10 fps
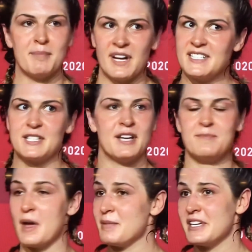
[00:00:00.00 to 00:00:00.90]
months,
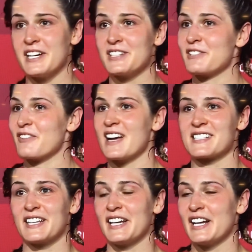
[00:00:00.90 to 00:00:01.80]
maybe years of
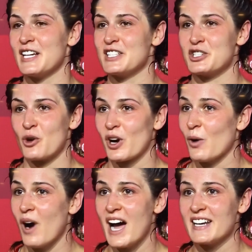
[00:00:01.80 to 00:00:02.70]
wrestling. It's a short
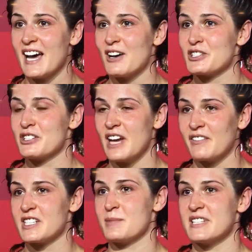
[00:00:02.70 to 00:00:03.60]
quad now, so
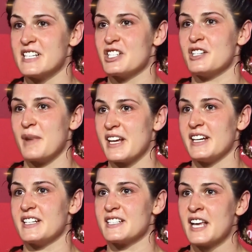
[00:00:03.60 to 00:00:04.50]
definitely some decision
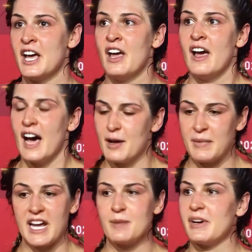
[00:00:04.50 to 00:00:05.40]
making is
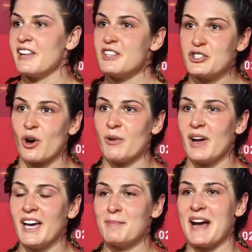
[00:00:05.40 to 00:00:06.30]
made. But in the short
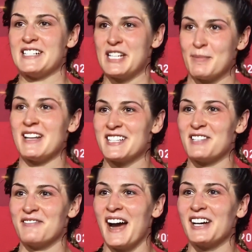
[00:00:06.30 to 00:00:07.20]
run, my teammate's in
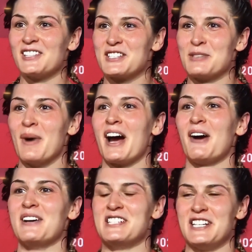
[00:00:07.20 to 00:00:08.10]
the finals
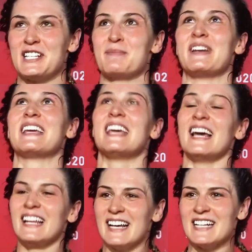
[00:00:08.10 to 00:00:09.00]
tomorrow, and she's been
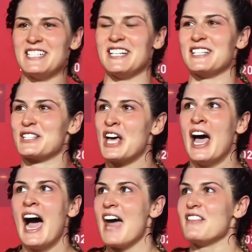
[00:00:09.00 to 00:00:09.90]
killing it. She has,
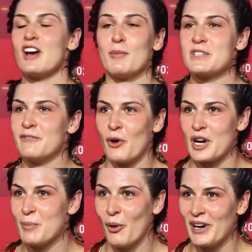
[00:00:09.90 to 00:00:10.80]
I think, almost
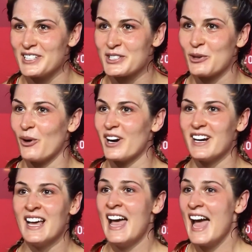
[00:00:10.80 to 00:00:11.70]
40 points
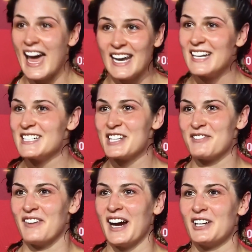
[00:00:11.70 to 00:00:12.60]
scored, headed into
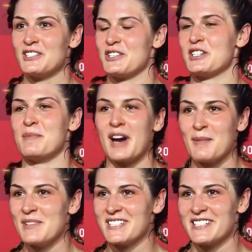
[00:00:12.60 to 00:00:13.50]
the finals. So Tamara
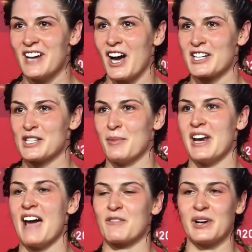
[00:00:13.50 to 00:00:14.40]
Mitzistock is someone
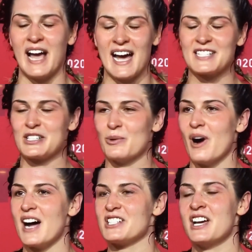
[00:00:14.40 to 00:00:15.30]
everyone has to
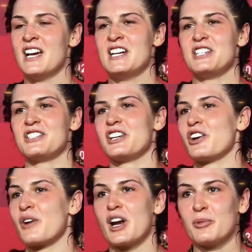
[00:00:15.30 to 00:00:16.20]
watch. She's an
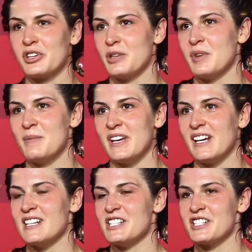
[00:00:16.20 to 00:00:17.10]
incredible human
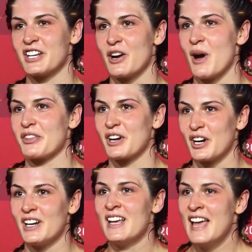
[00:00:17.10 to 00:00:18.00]
being, and she's going to go out
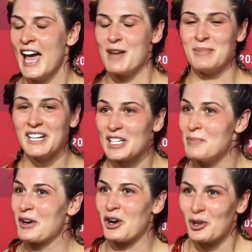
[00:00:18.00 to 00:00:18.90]
there and be an
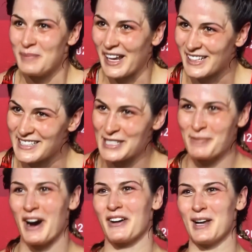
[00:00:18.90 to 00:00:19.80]
Olympic gold medalist
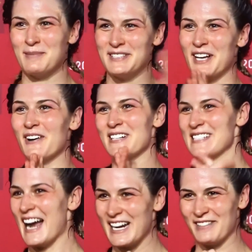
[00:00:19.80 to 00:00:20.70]
tomorrow, and I'm so
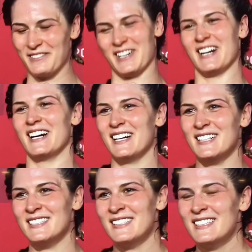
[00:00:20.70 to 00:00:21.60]
excited for her.
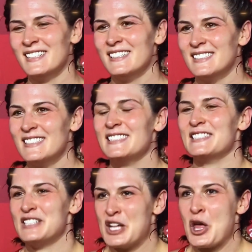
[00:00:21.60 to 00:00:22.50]
Adeline,
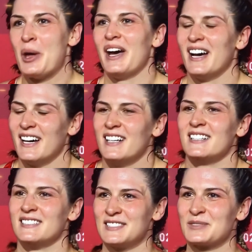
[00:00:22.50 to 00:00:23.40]
thank you so much.
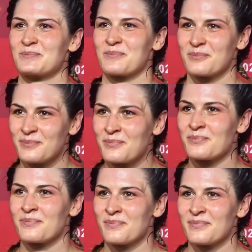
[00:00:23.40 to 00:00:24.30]
Congratulations on
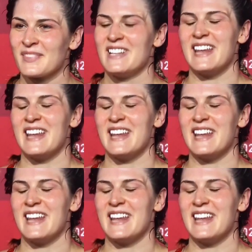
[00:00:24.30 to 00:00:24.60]
your silver medal.